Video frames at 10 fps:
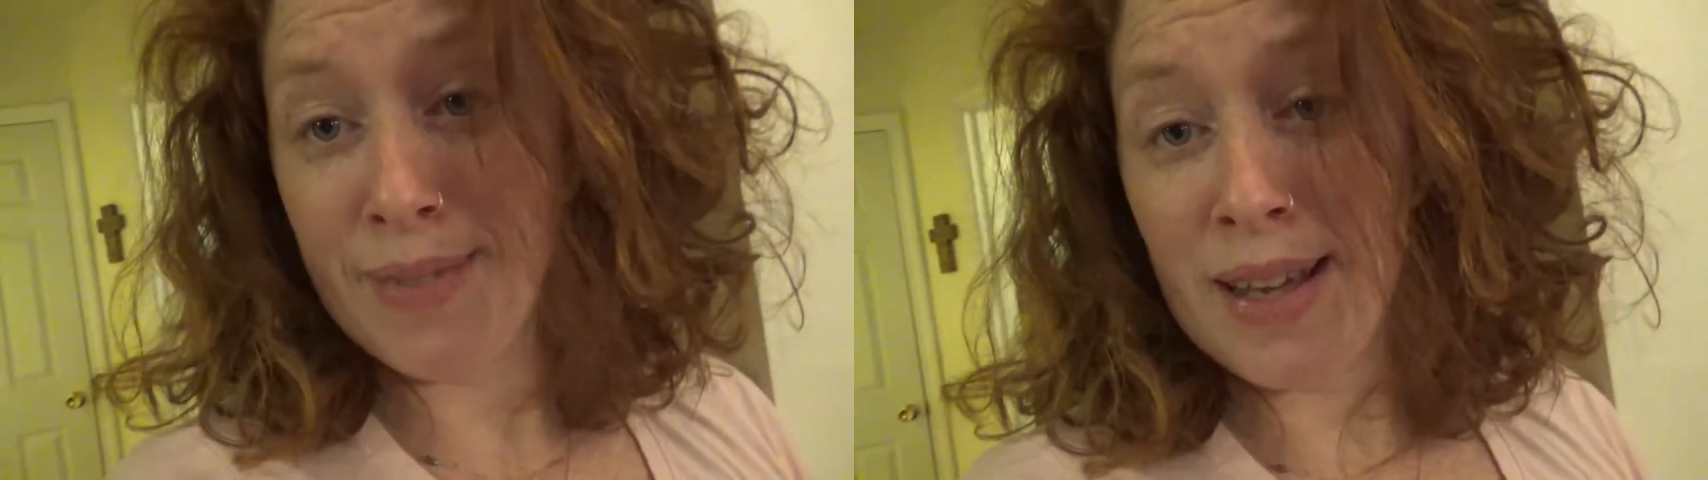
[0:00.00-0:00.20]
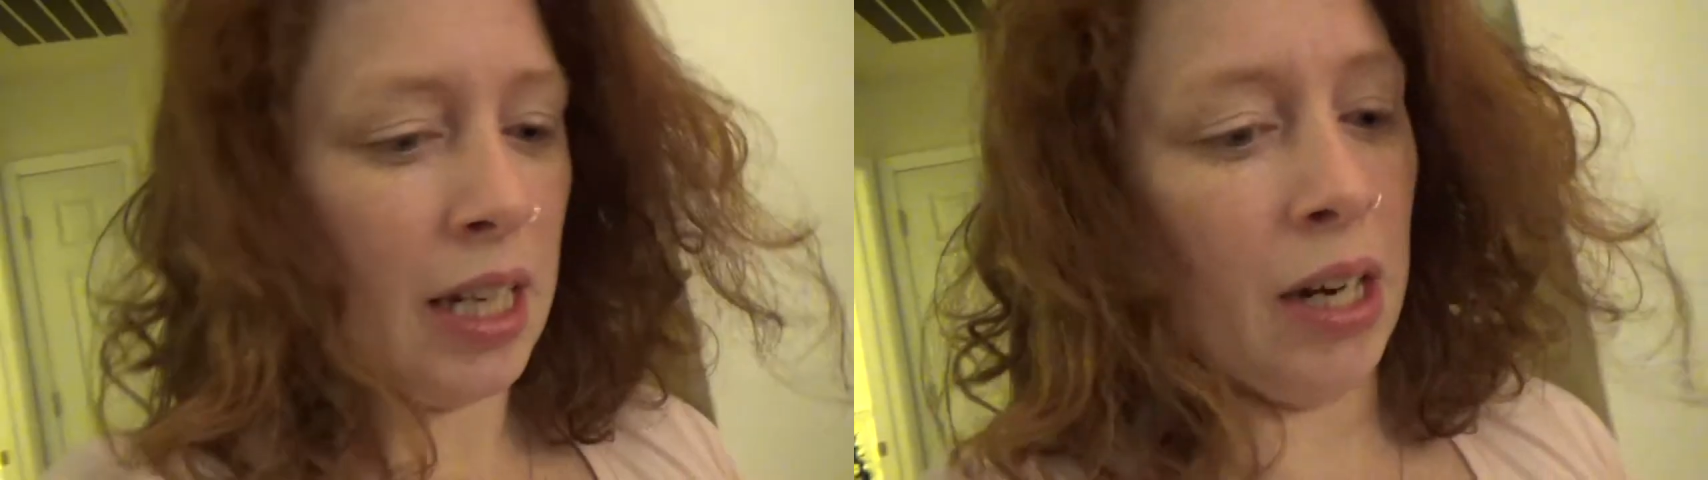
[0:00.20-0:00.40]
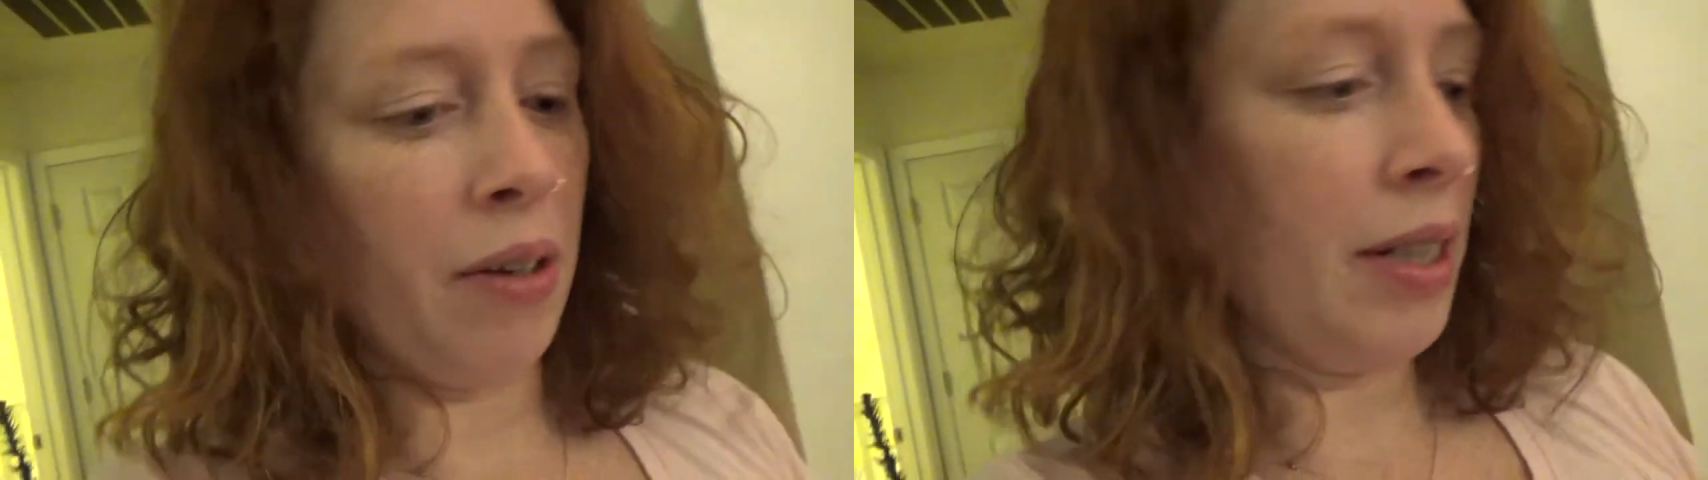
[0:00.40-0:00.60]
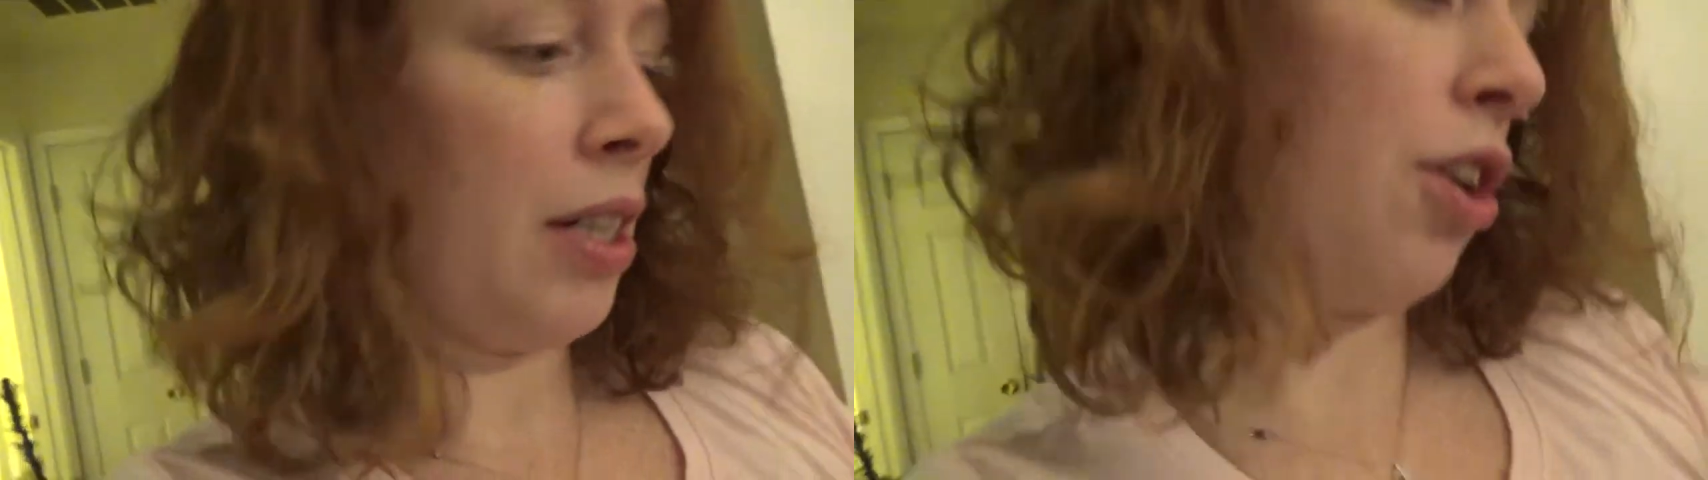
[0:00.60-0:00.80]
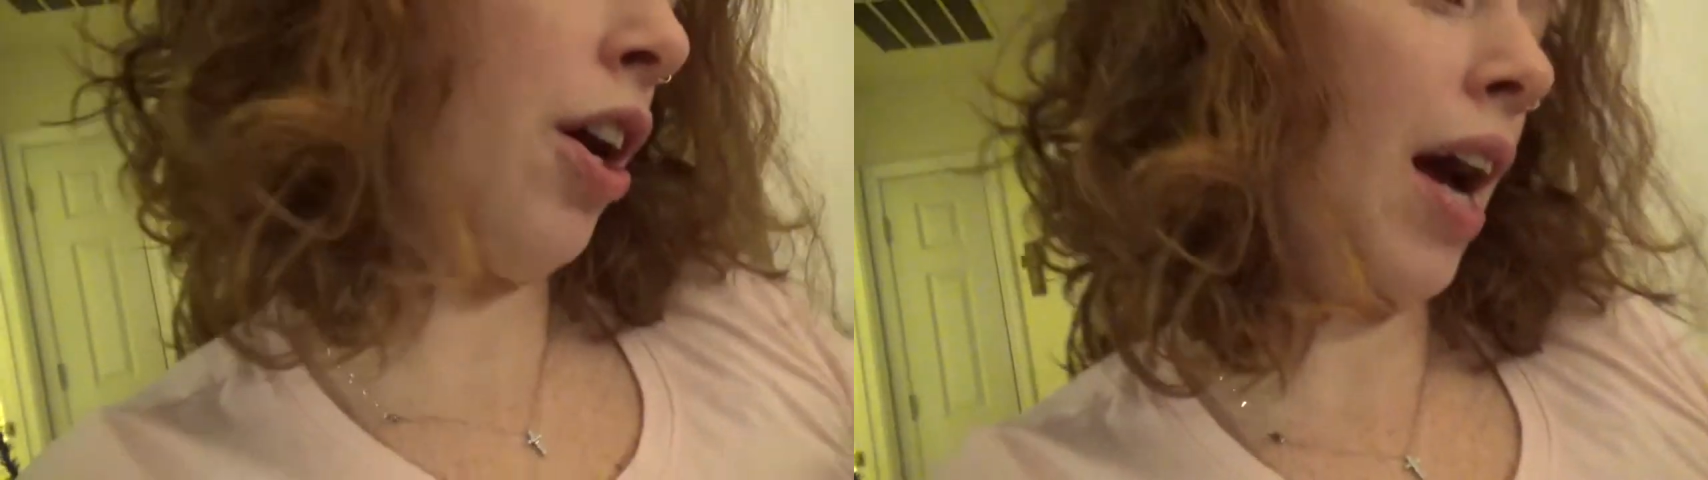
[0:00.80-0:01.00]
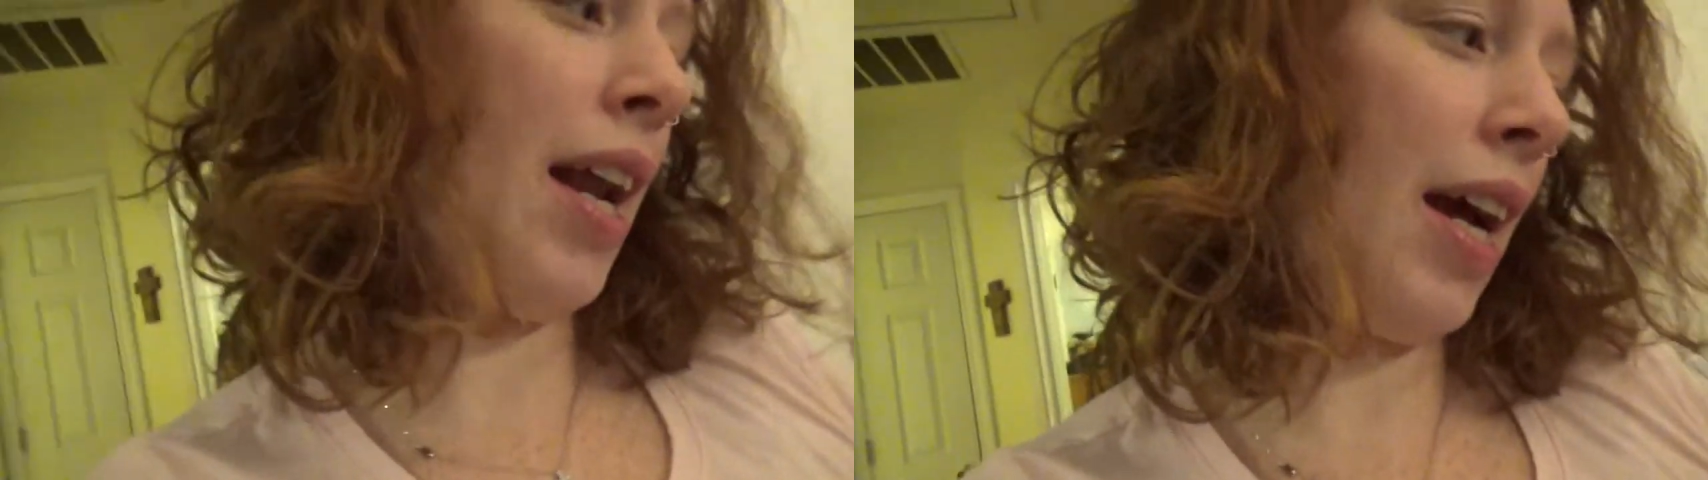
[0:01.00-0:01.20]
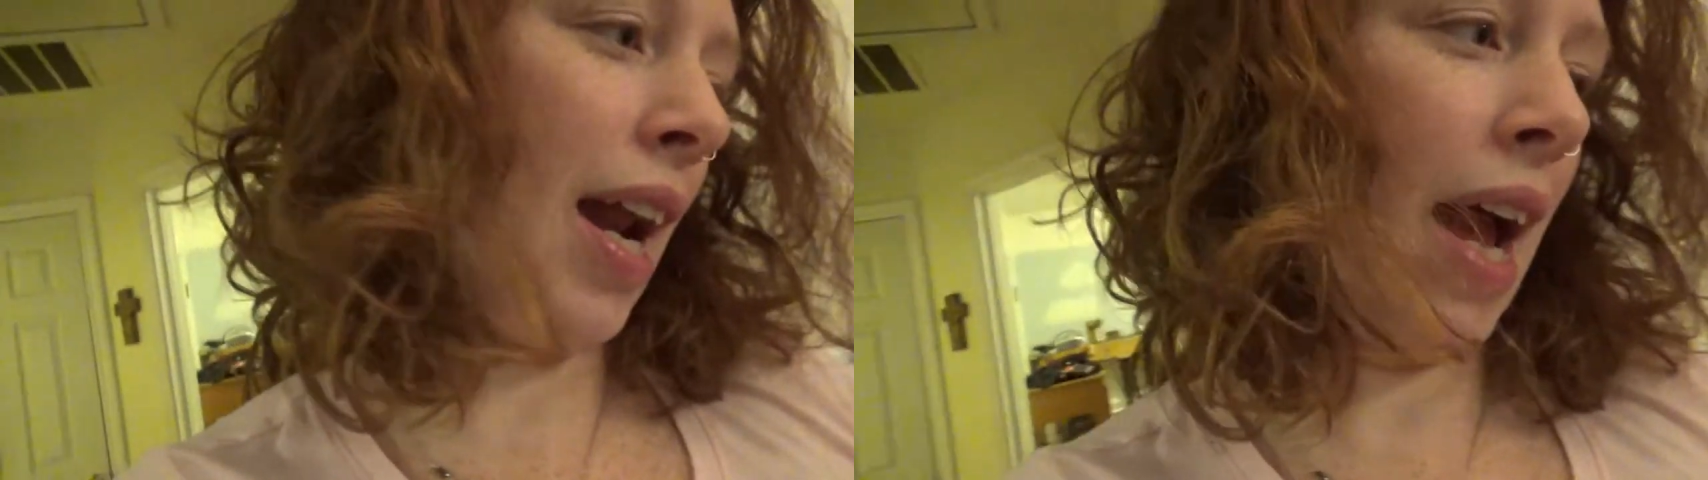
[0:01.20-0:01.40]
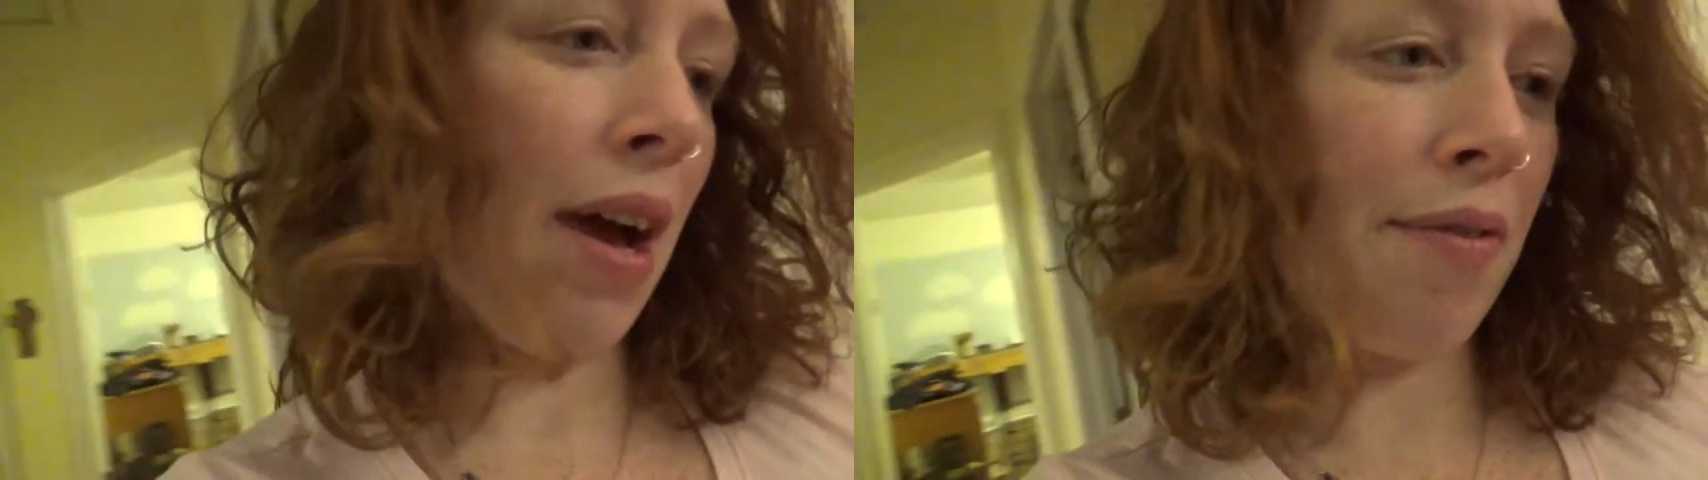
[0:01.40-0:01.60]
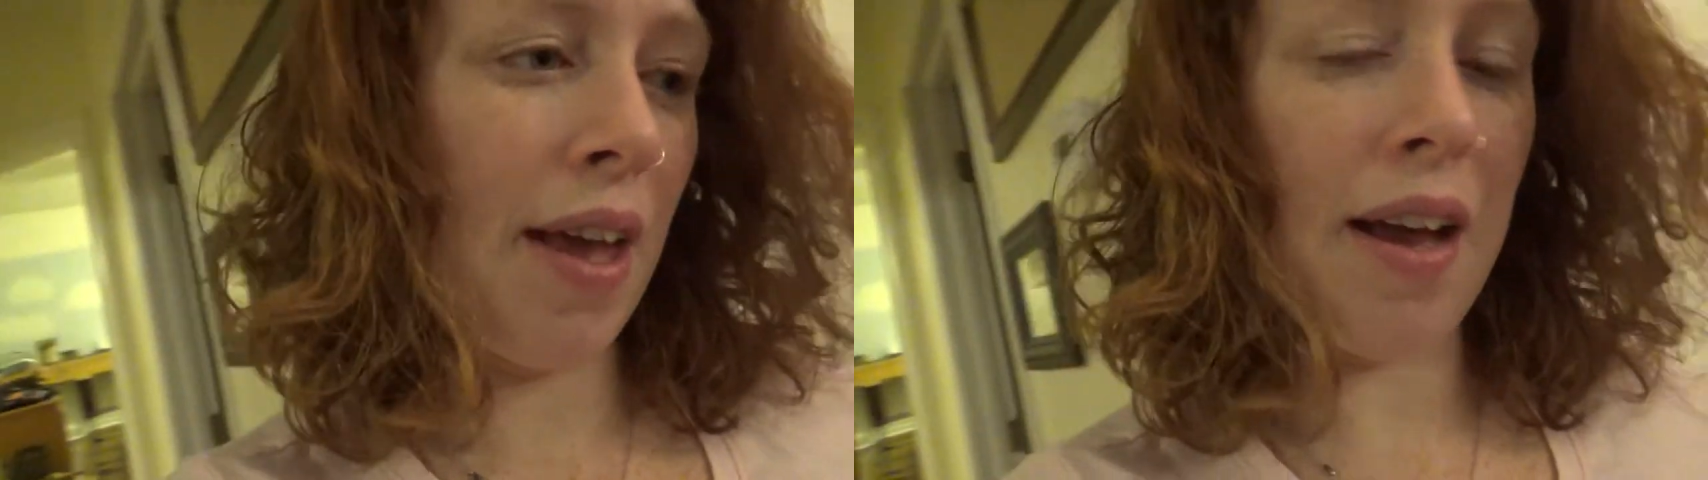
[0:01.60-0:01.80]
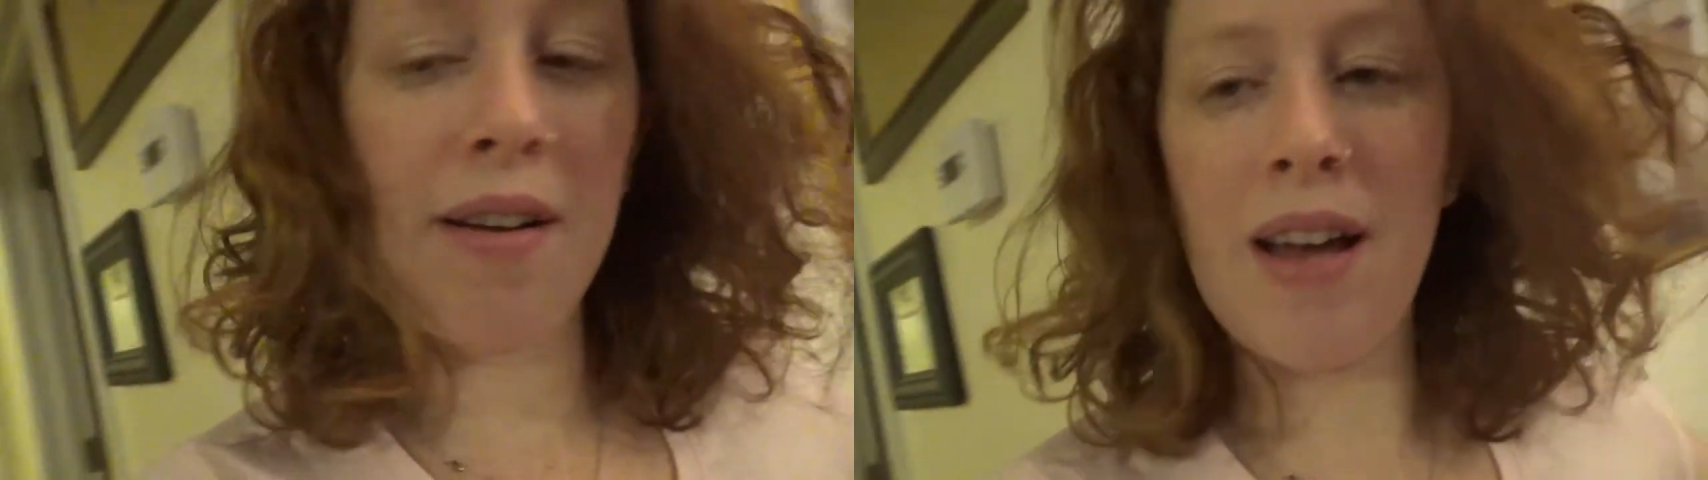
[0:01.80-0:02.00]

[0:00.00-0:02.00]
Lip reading: You know, you're kind of gonna have that,